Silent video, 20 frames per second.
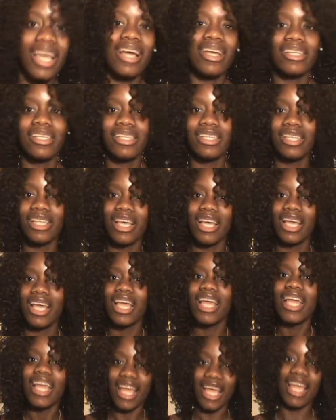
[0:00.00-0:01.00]
Yes,
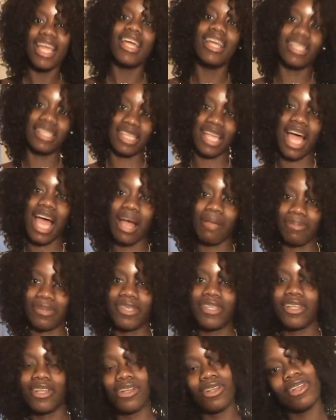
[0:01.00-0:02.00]
it's
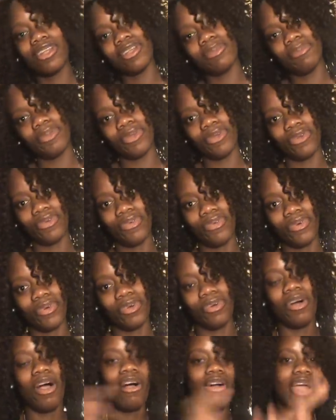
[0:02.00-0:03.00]
absolutely beautiful.